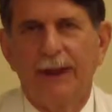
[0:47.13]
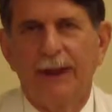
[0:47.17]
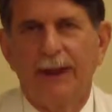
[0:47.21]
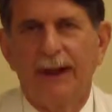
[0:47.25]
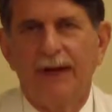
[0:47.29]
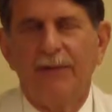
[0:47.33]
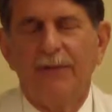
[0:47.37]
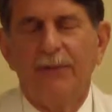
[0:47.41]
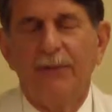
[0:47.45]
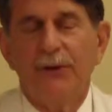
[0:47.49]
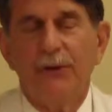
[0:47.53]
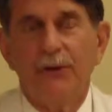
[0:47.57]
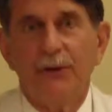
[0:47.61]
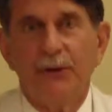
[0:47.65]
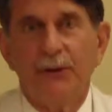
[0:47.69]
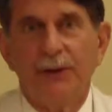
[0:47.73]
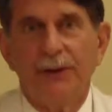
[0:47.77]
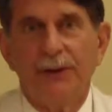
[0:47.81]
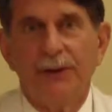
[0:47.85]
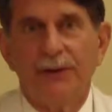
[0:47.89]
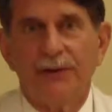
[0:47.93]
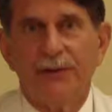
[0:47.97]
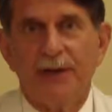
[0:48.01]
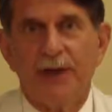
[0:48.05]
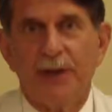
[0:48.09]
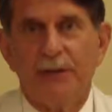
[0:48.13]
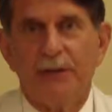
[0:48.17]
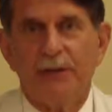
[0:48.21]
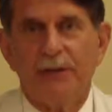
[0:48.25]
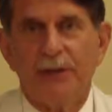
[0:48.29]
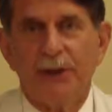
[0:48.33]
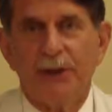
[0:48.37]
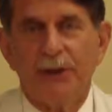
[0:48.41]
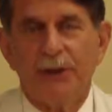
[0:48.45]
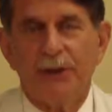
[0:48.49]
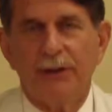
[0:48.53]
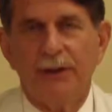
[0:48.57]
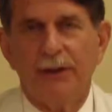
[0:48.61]
I've been doing this
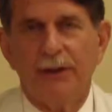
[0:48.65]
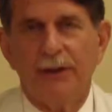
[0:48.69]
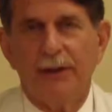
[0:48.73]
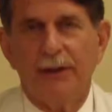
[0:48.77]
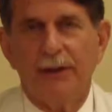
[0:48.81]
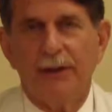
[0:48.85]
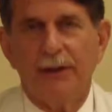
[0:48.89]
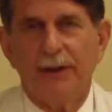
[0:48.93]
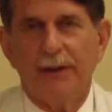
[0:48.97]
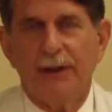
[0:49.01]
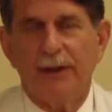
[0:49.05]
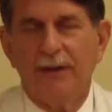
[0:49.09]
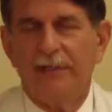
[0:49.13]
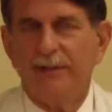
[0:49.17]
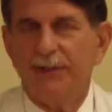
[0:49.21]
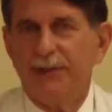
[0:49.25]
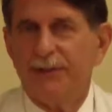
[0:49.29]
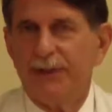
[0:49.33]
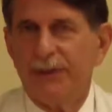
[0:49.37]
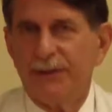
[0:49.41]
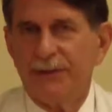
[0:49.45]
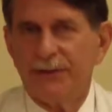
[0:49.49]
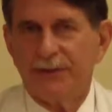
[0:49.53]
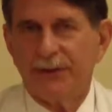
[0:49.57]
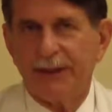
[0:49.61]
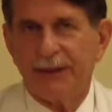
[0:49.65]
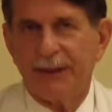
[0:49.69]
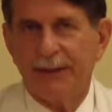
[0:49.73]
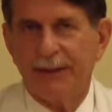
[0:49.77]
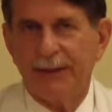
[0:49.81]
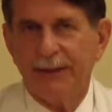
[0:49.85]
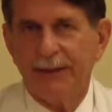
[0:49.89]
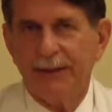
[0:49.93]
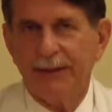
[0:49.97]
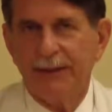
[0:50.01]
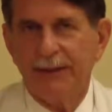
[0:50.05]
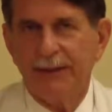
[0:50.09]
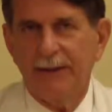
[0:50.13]
operation ever since
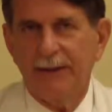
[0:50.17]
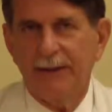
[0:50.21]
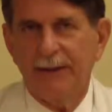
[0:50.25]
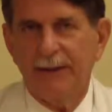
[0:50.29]
then,